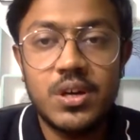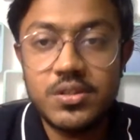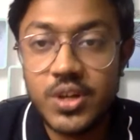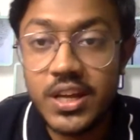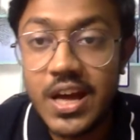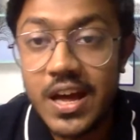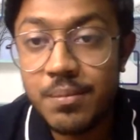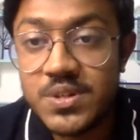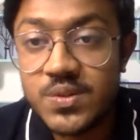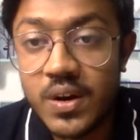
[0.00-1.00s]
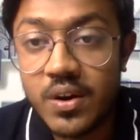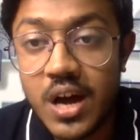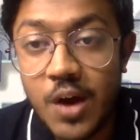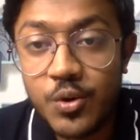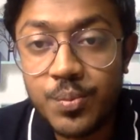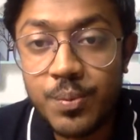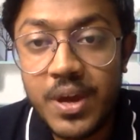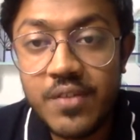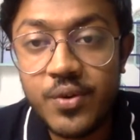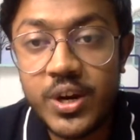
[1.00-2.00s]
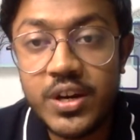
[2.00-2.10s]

Sorry, I missed one. How to prepare for